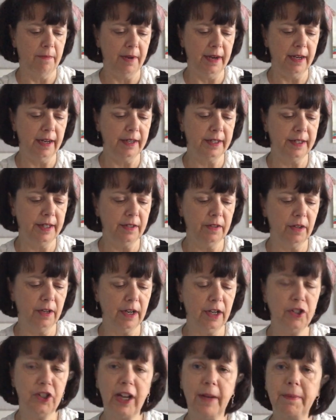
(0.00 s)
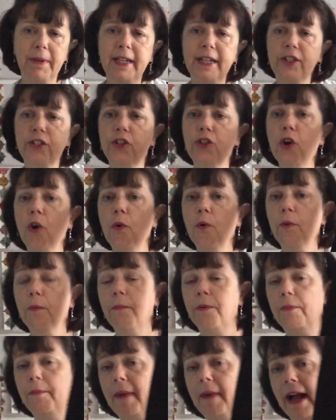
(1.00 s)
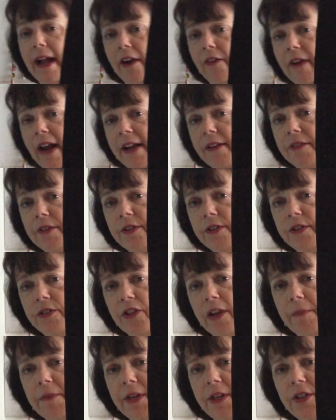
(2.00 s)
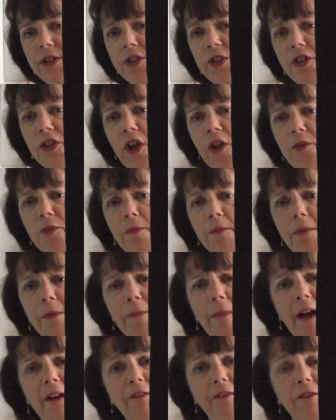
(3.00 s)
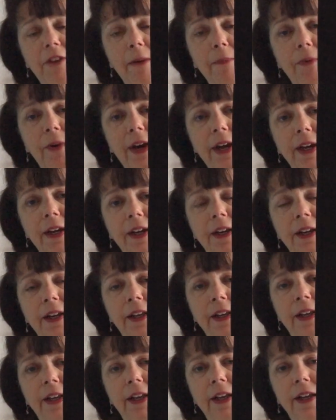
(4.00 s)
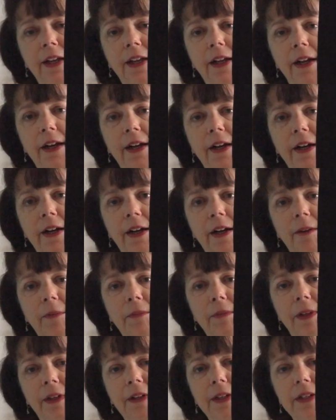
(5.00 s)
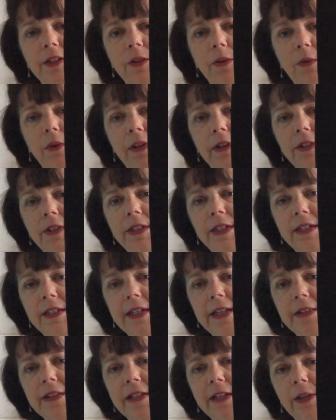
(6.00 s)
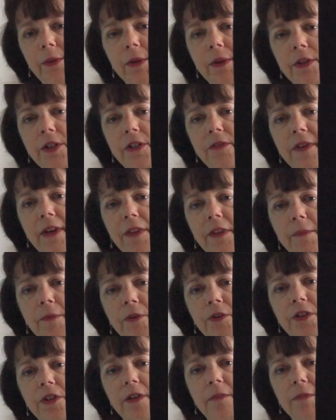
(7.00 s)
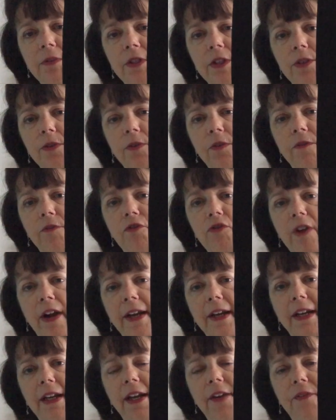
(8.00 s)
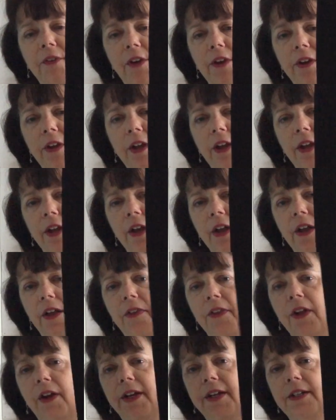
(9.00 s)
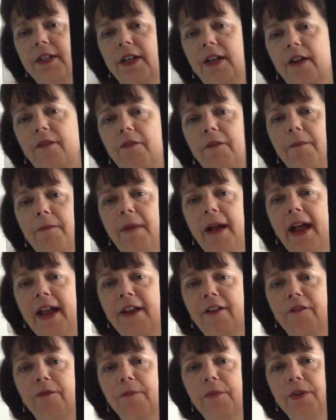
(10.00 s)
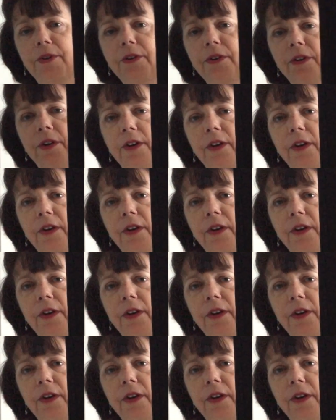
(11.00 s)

it's a Japanese taupe background, Japanese taupe fabric. And it's quilted, densely quilted around the bottom to sort of try and give the idea of a pavement